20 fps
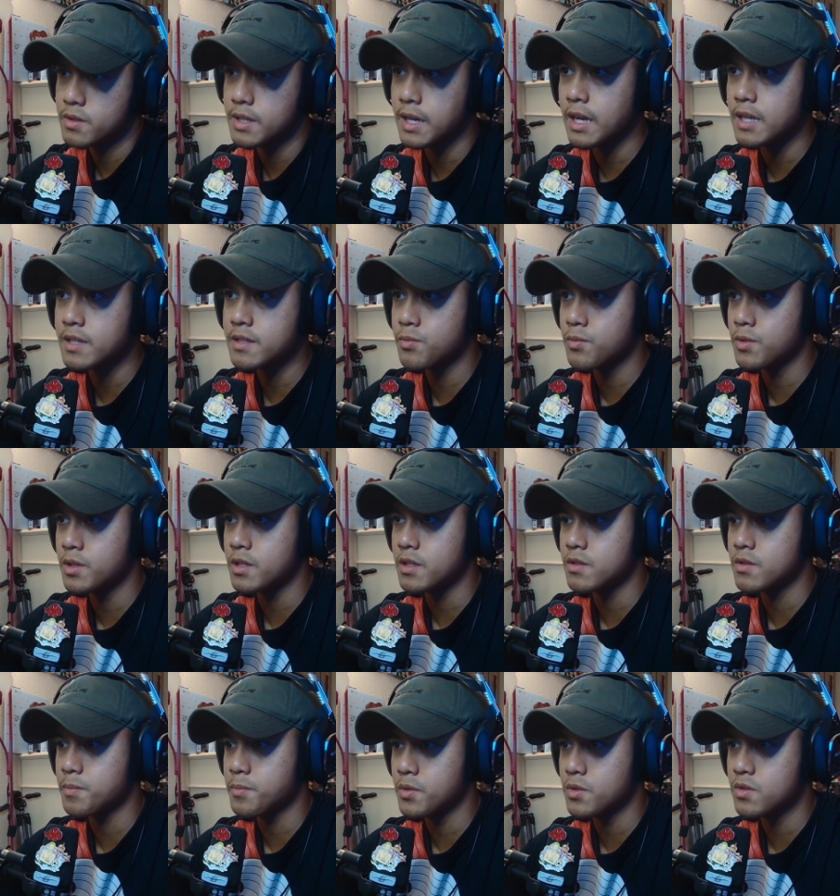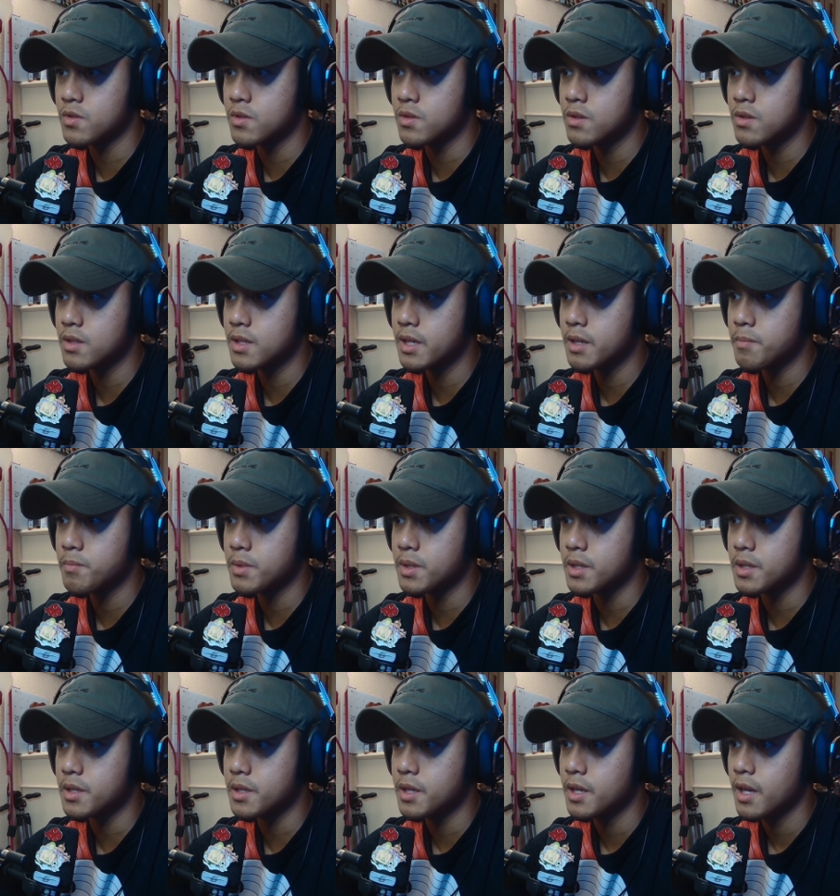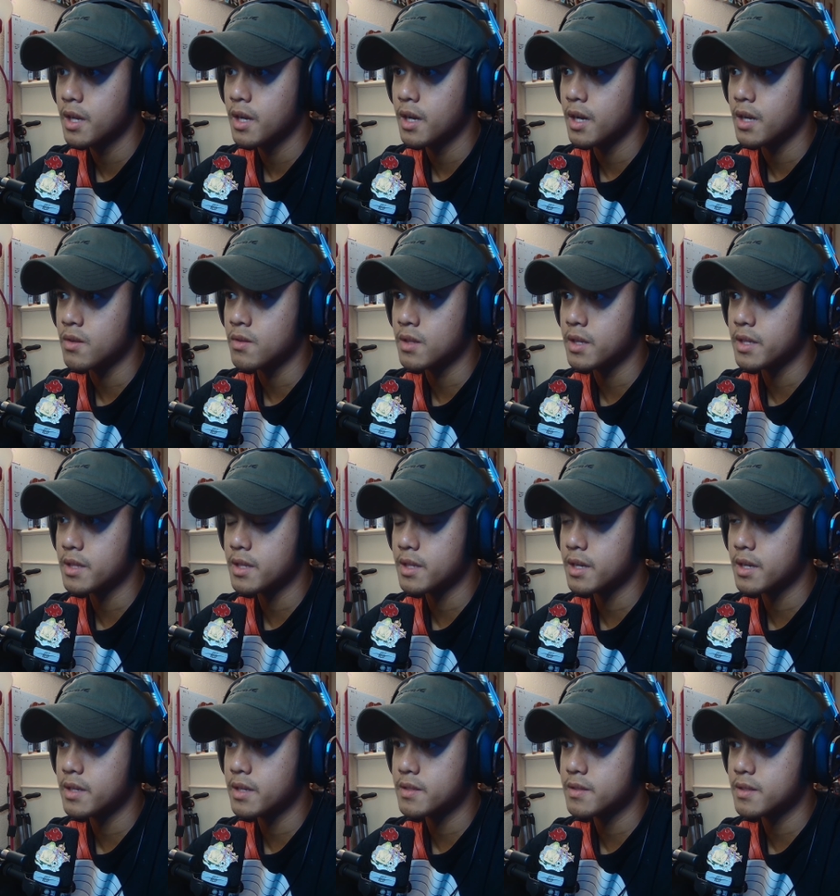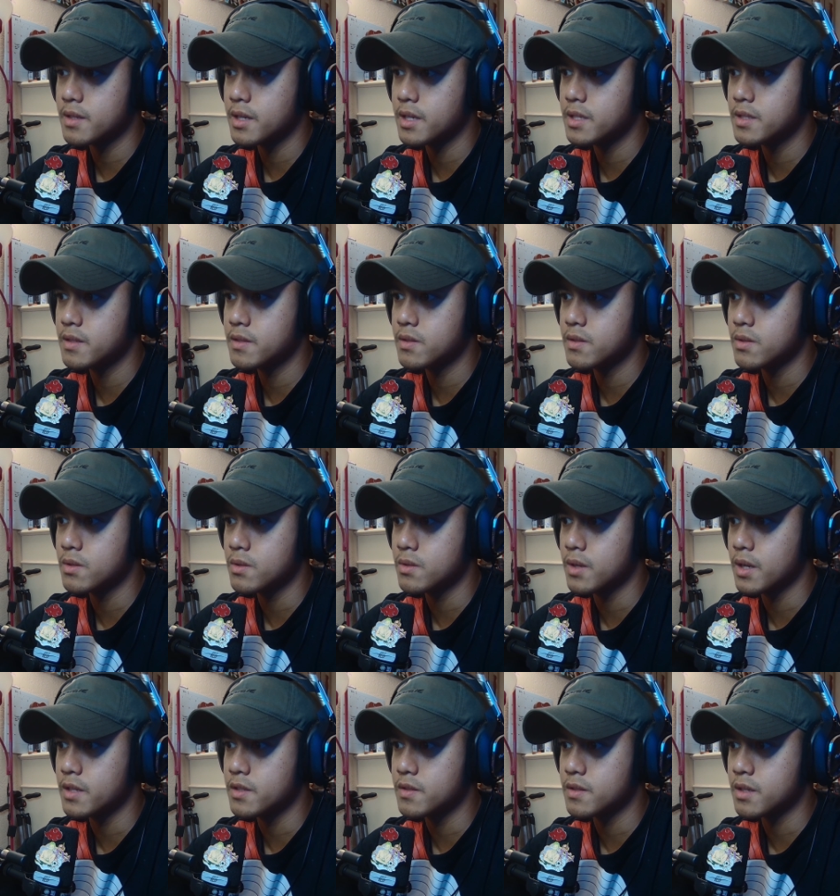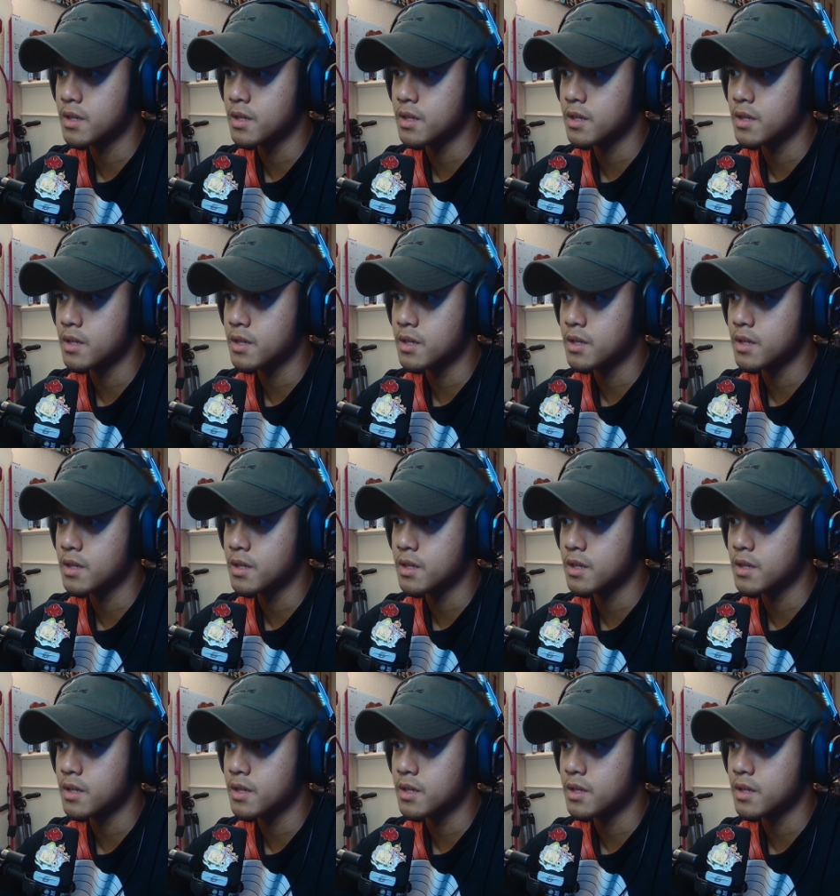That's what it's supposed to look like, but I don't like that side, so I just